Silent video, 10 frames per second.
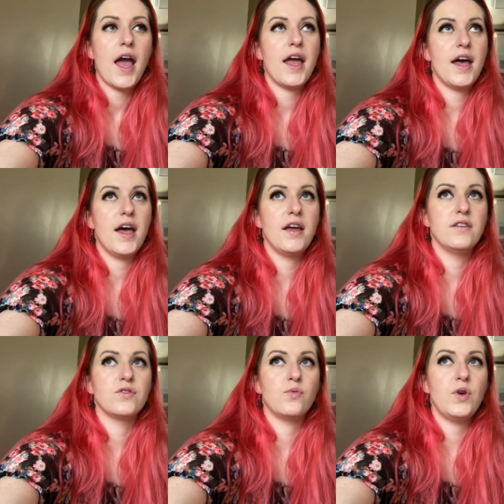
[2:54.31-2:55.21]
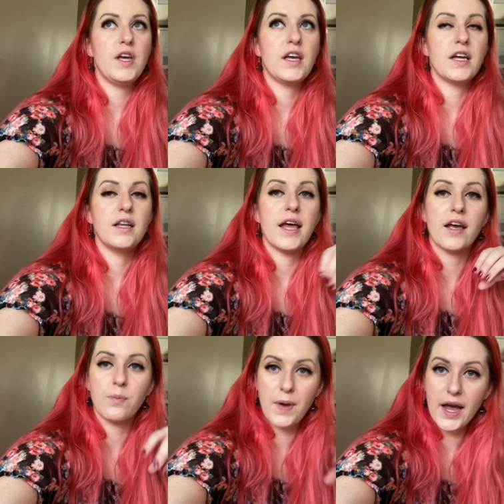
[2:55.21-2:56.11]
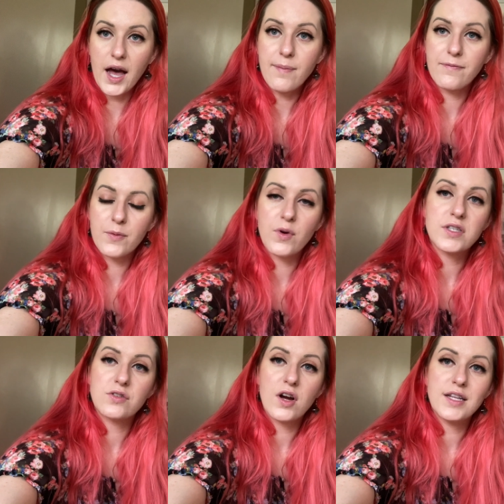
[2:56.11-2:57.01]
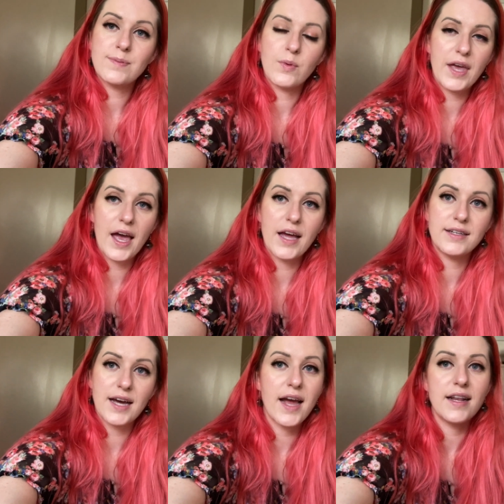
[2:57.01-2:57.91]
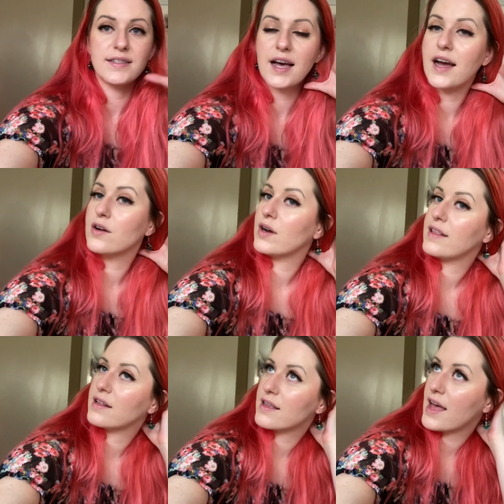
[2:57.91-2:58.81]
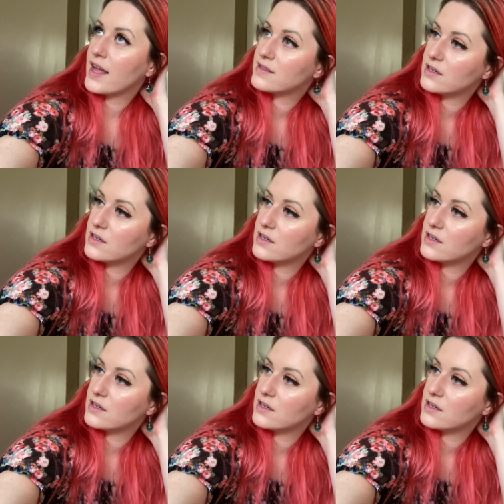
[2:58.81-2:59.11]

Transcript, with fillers: and we can like pick up from restaurants, but we can't dine inside or anything like that.